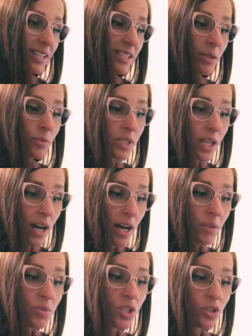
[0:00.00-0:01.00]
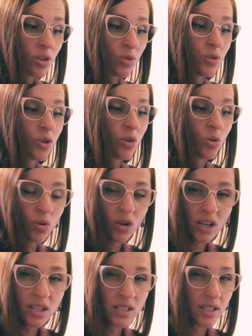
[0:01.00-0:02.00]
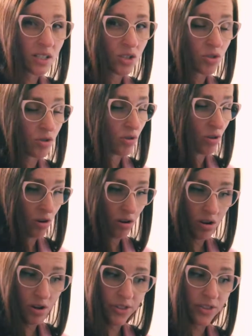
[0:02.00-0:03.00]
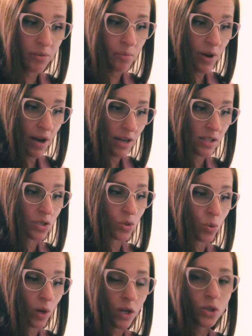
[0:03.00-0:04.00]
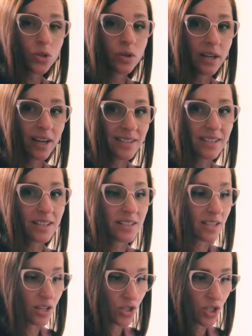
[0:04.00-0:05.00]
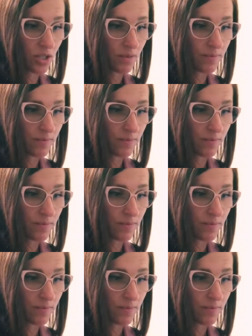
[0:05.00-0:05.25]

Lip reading: Sometimes a lot of noise is not the best way to get attention.